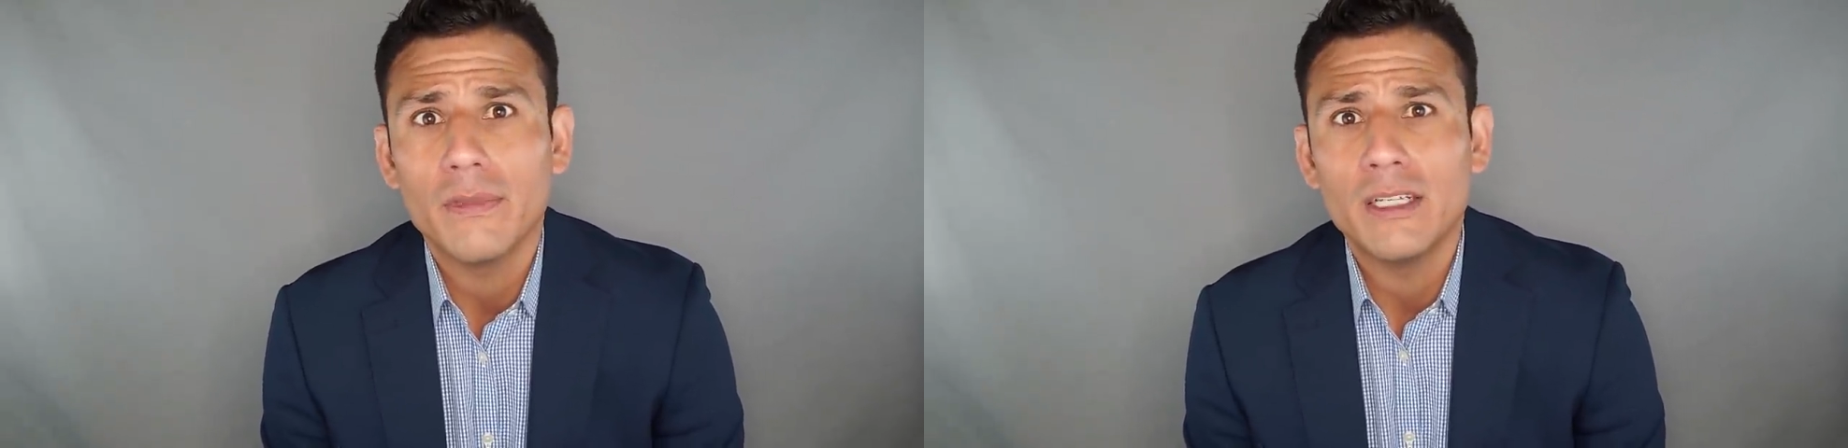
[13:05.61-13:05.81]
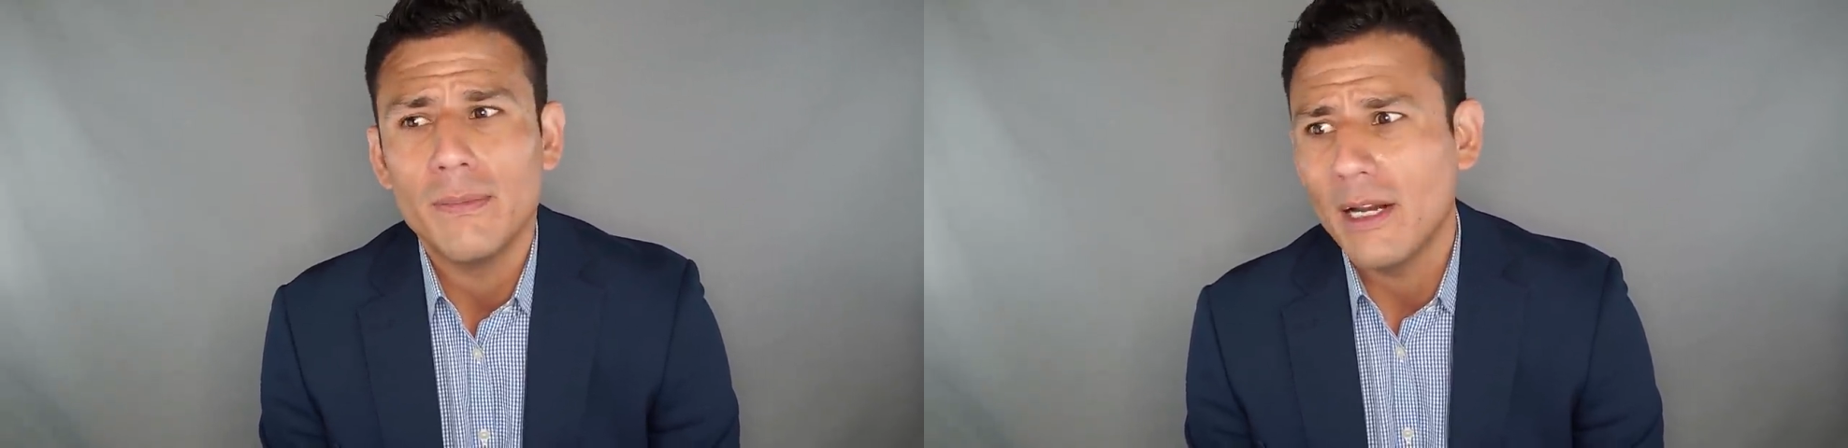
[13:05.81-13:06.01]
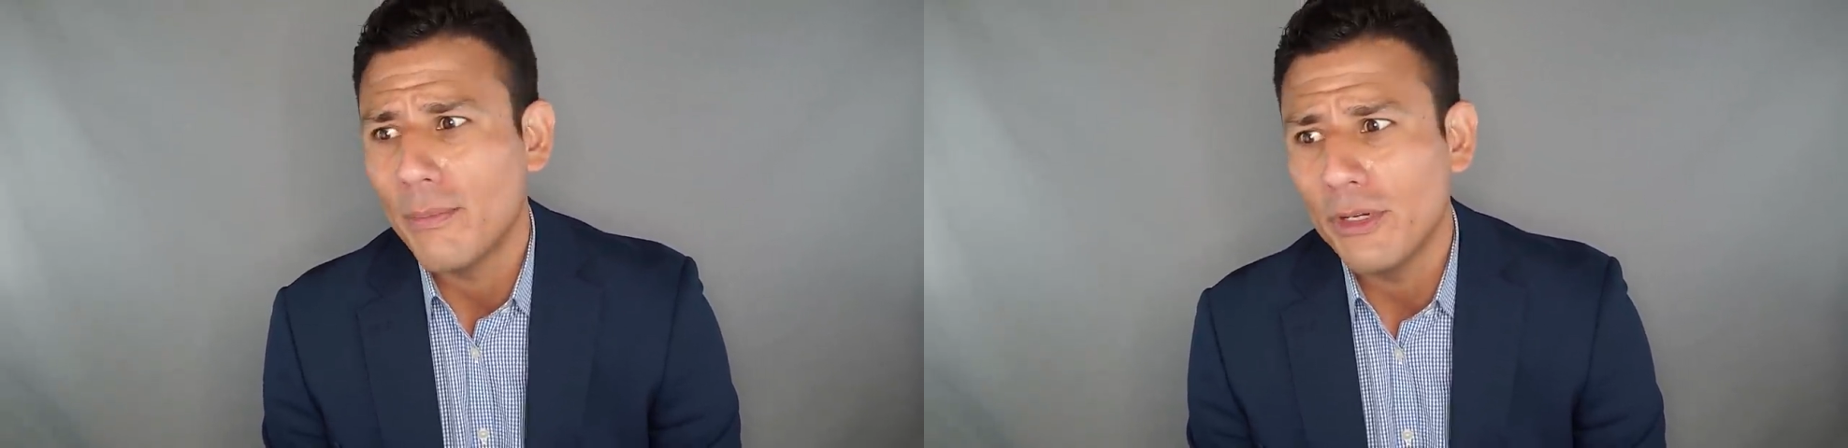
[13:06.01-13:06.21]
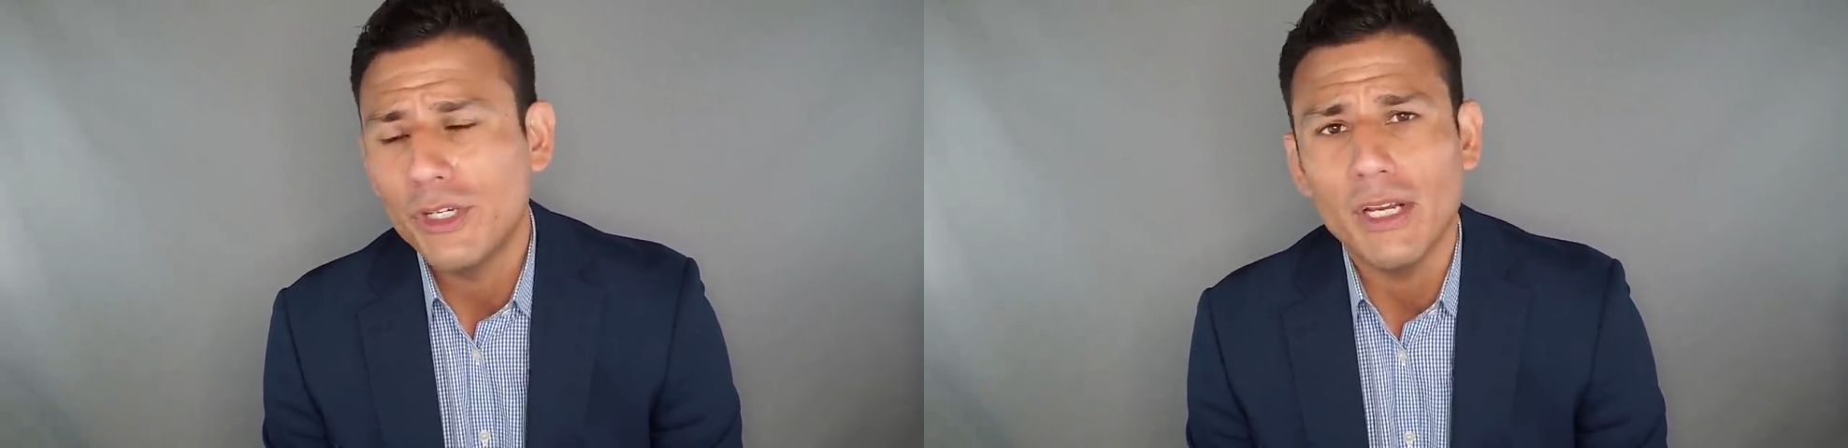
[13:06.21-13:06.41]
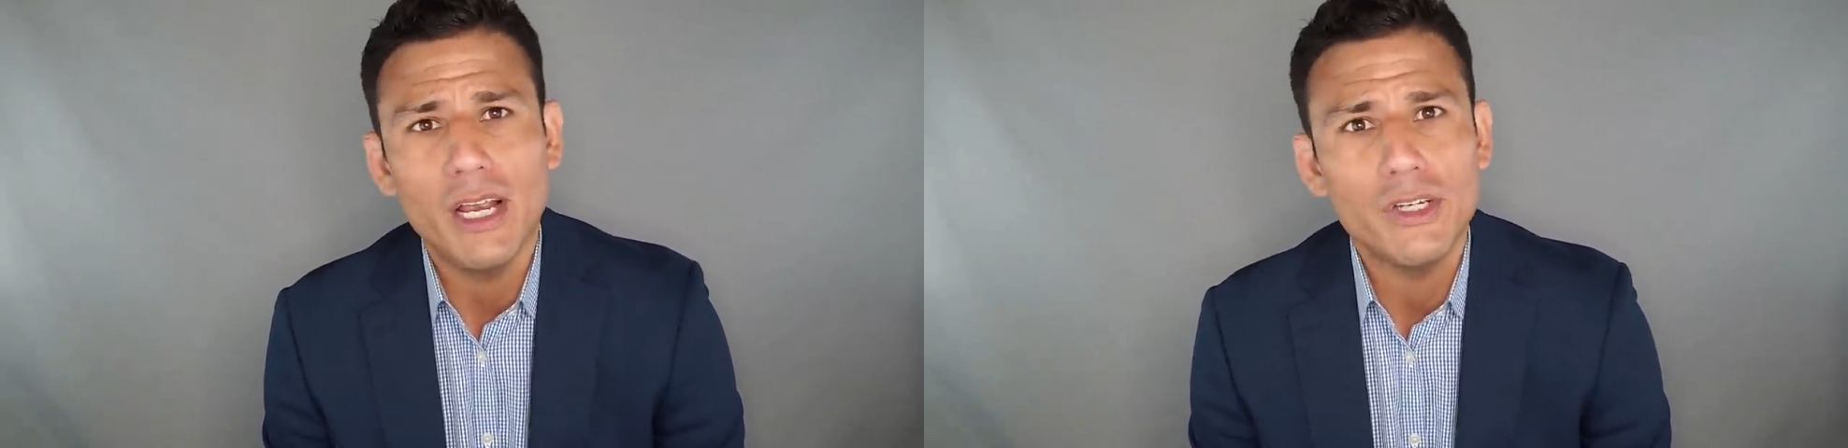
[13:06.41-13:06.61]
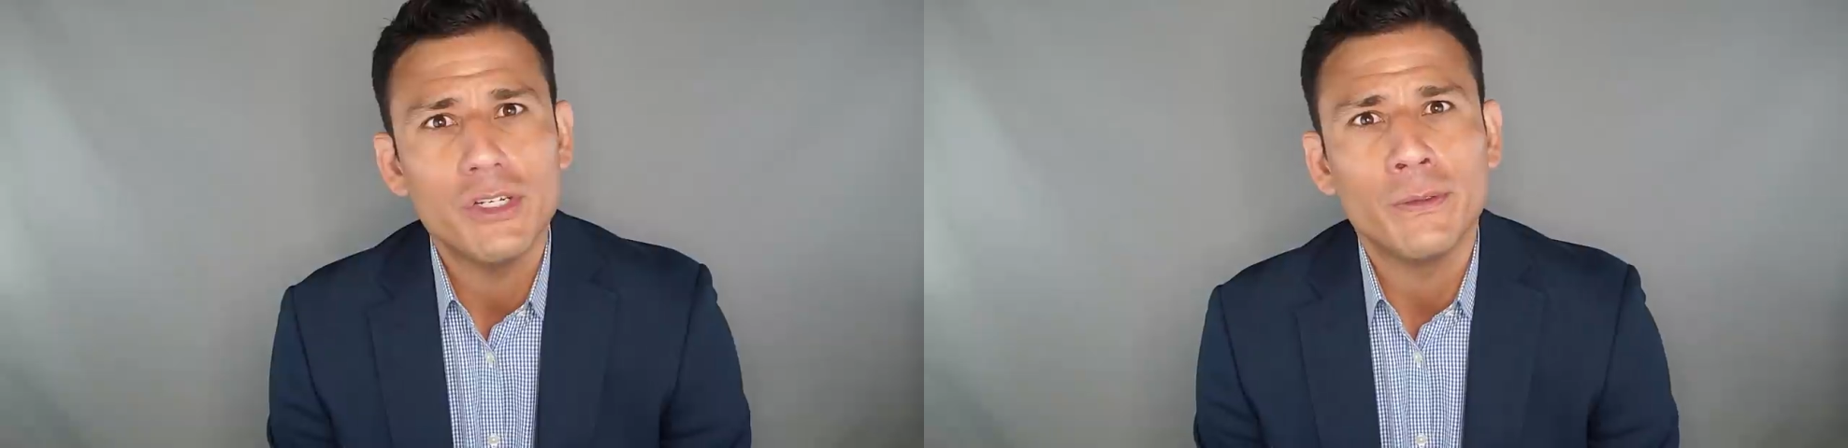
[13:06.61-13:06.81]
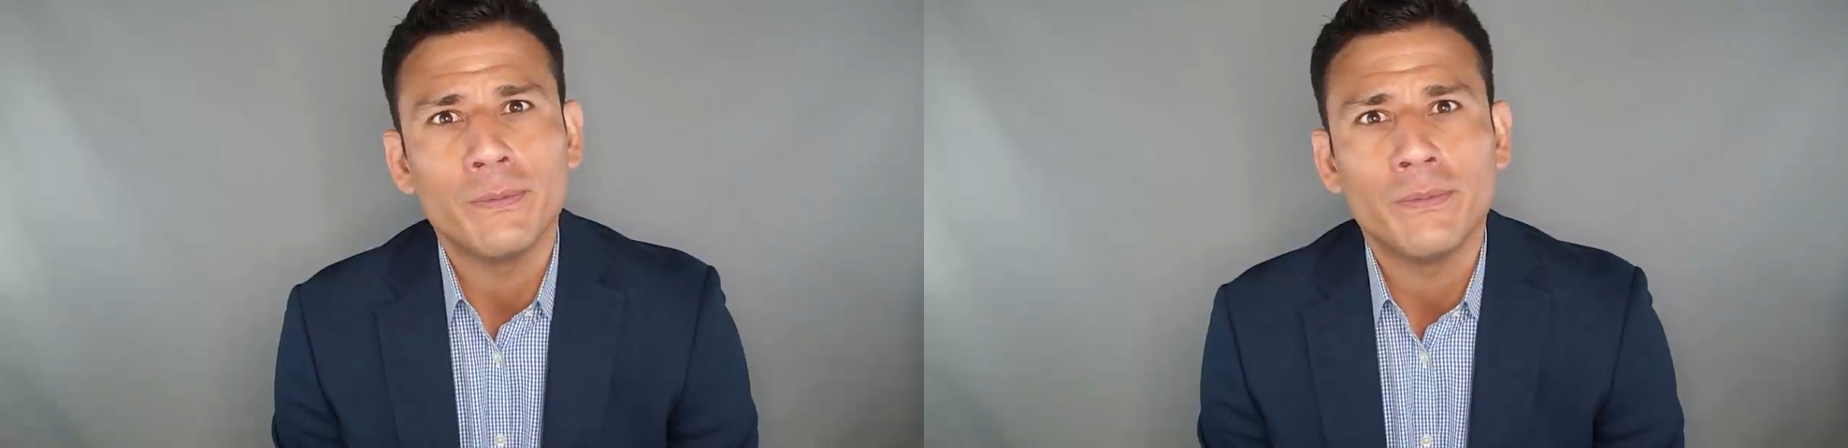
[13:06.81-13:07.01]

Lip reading: That's about appreciation.